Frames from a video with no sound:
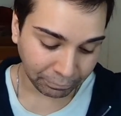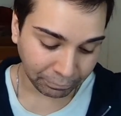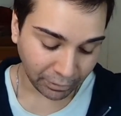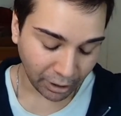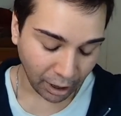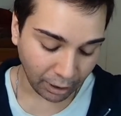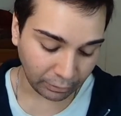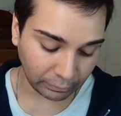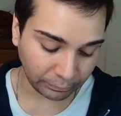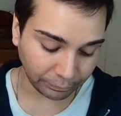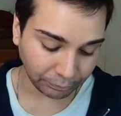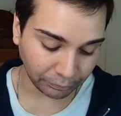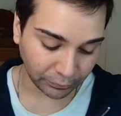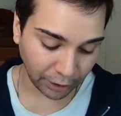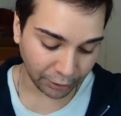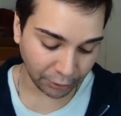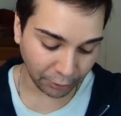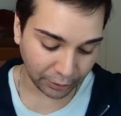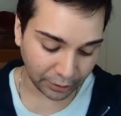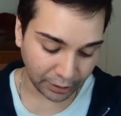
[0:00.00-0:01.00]

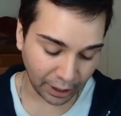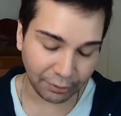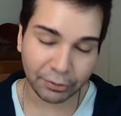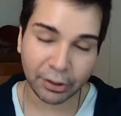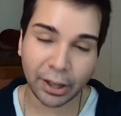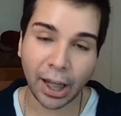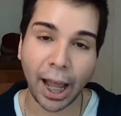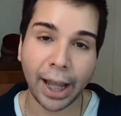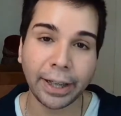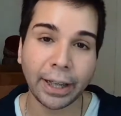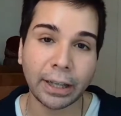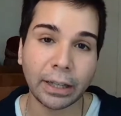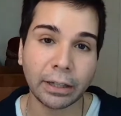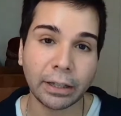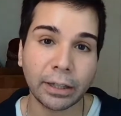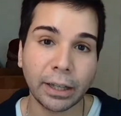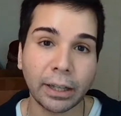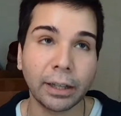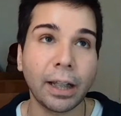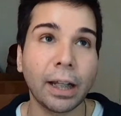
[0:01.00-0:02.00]
there's a lot of guidance
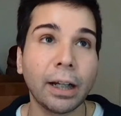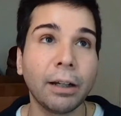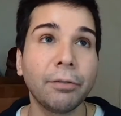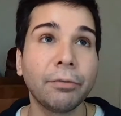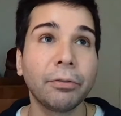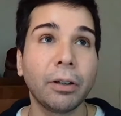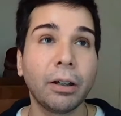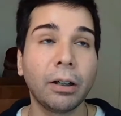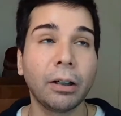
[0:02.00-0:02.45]
and a lot of